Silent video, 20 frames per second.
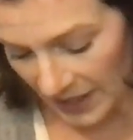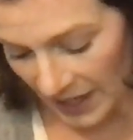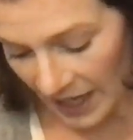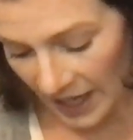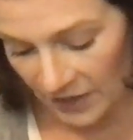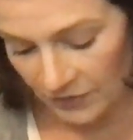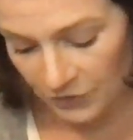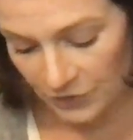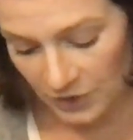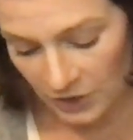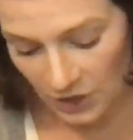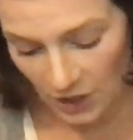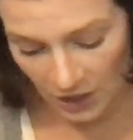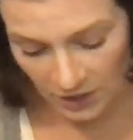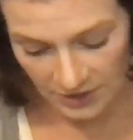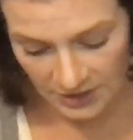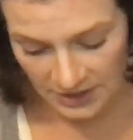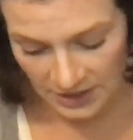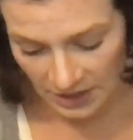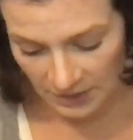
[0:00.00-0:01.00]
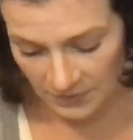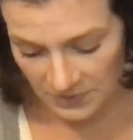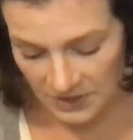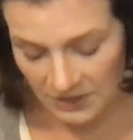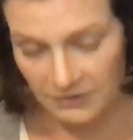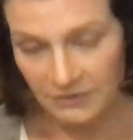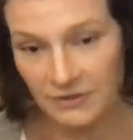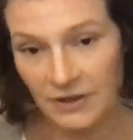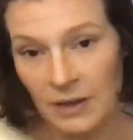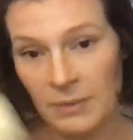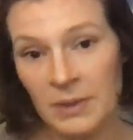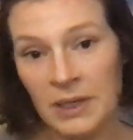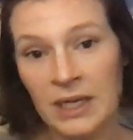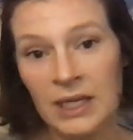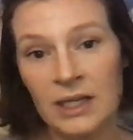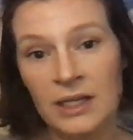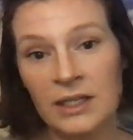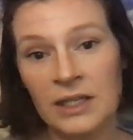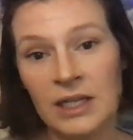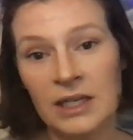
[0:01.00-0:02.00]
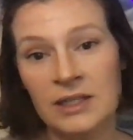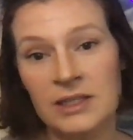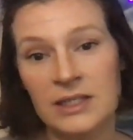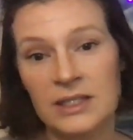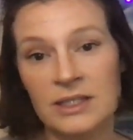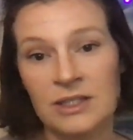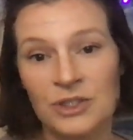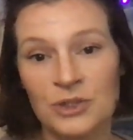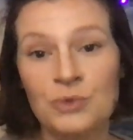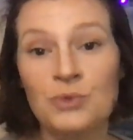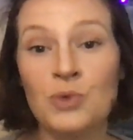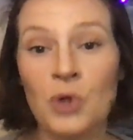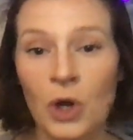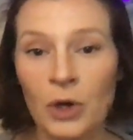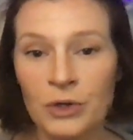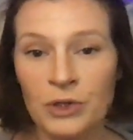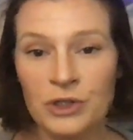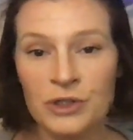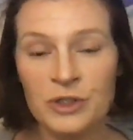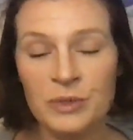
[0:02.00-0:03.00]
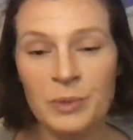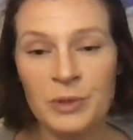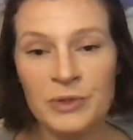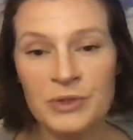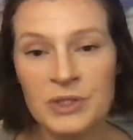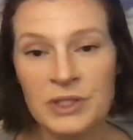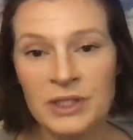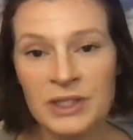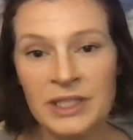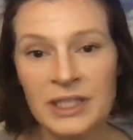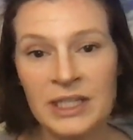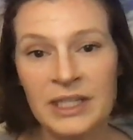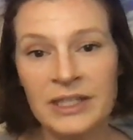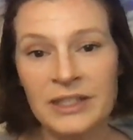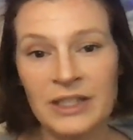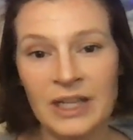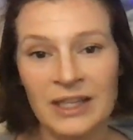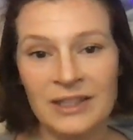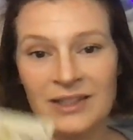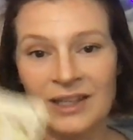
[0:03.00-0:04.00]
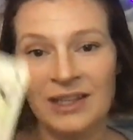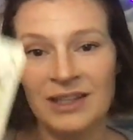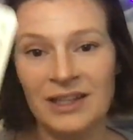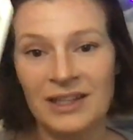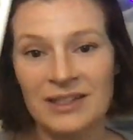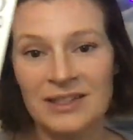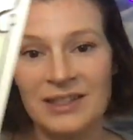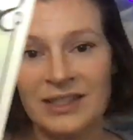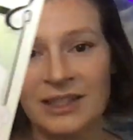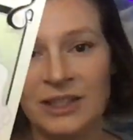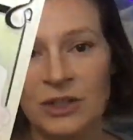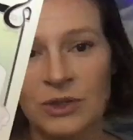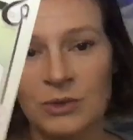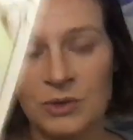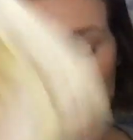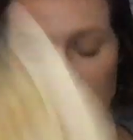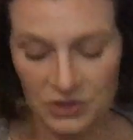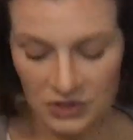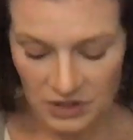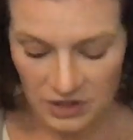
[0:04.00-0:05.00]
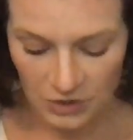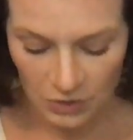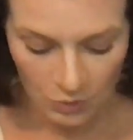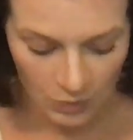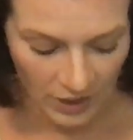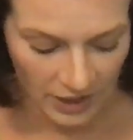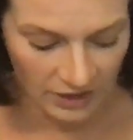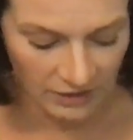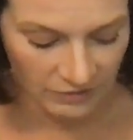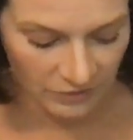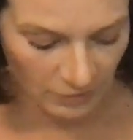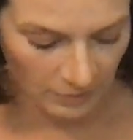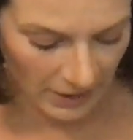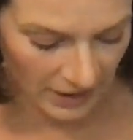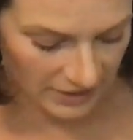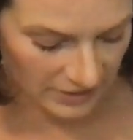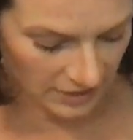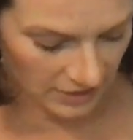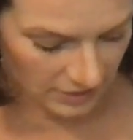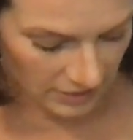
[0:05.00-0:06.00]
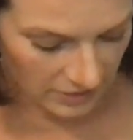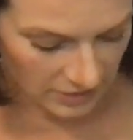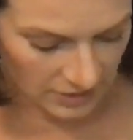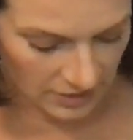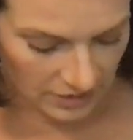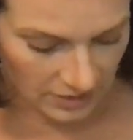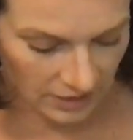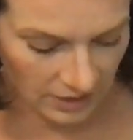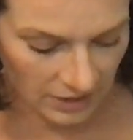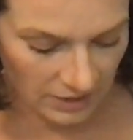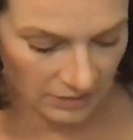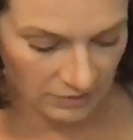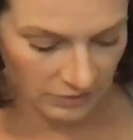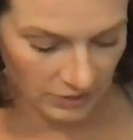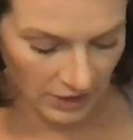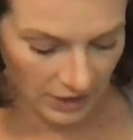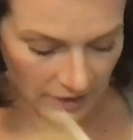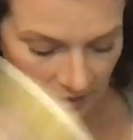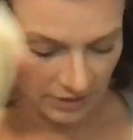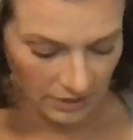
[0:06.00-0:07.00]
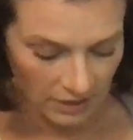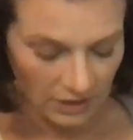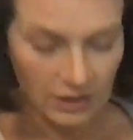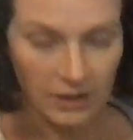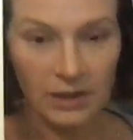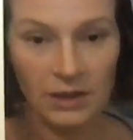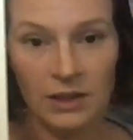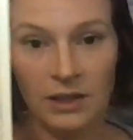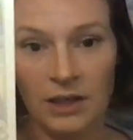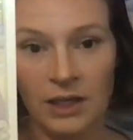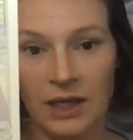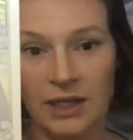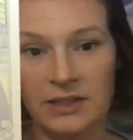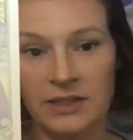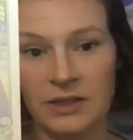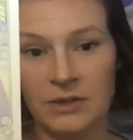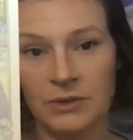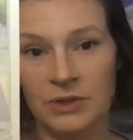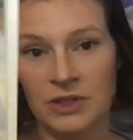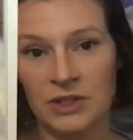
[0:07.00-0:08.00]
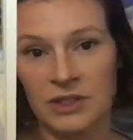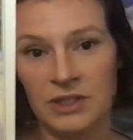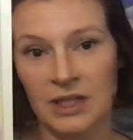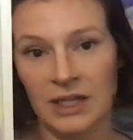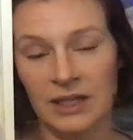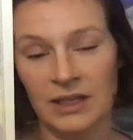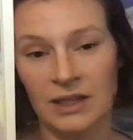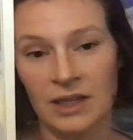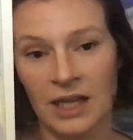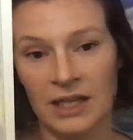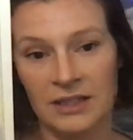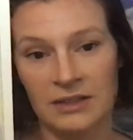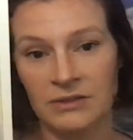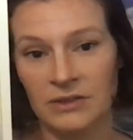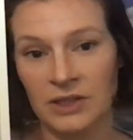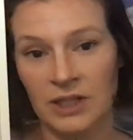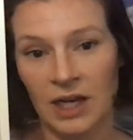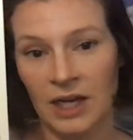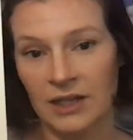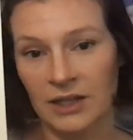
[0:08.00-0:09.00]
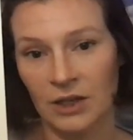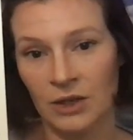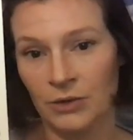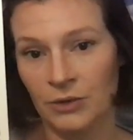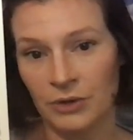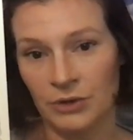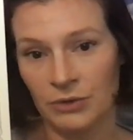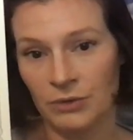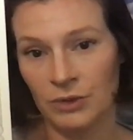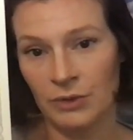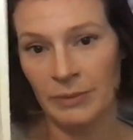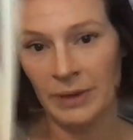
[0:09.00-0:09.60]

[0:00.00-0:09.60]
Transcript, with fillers: And for the longest time, it's like feminine. It's you know you're supposed to lead, and, and it's like you were just still waiting for masculine to lead, right? And so we're just like collectively kind of going through a